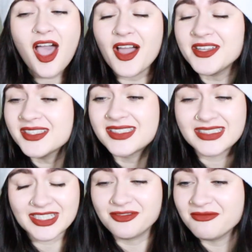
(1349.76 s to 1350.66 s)
I just
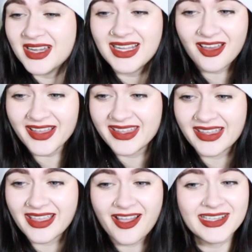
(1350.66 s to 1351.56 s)
didn't really like
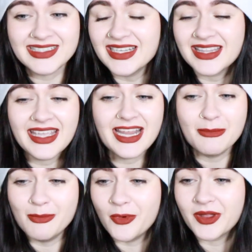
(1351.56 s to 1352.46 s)
it. I didn't
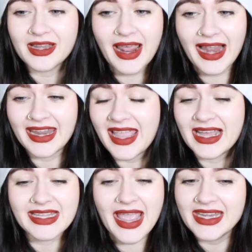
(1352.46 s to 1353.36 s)
think Morgan and Ali
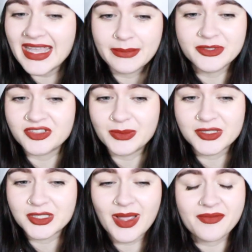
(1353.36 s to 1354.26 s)
had any chemistry
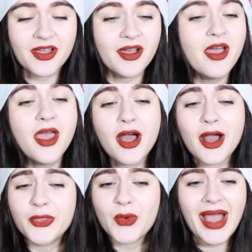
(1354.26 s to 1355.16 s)
whatsoever.
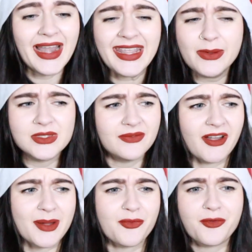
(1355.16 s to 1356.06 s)
I thought Ali was a
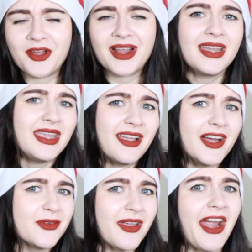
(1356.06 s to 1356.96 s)
very prickly
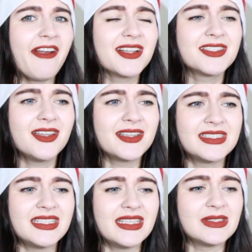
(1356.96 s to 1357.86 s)
kind of character. Like
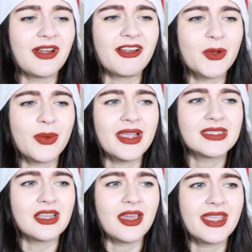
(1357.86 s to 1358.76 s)
she is very quick
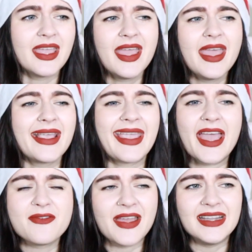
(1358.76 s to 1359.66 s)
to like get
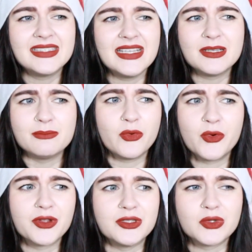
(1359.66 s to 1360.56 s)
offended, and
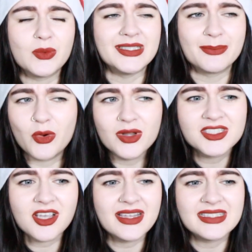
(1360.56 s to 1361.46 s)
Morgan's always
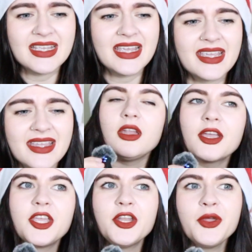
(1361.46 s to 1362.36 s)
apologising.
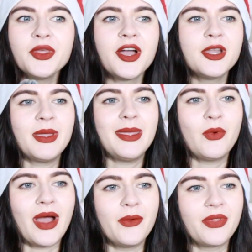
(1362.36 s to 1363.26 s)
Like, you know, the kind of
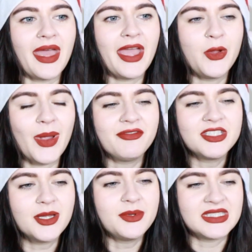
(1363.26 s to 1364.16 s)
people out there who every
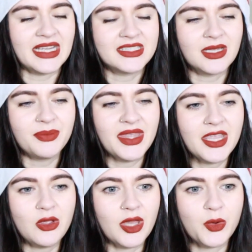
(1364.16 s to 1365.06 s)
time you say
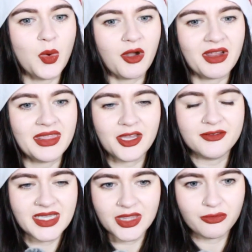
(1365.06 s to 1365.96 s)
something, you like worry that you've
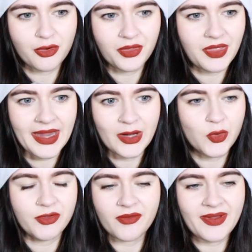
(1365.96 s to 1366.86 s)
said the wrong thing or
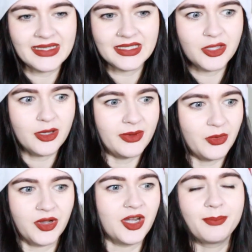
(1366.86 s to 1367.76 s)
you've offended them and
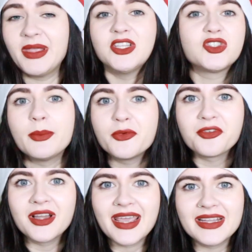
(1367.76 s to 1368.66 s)
you're going to be in trouble
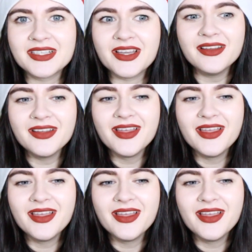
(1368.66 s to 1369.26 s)
for it later.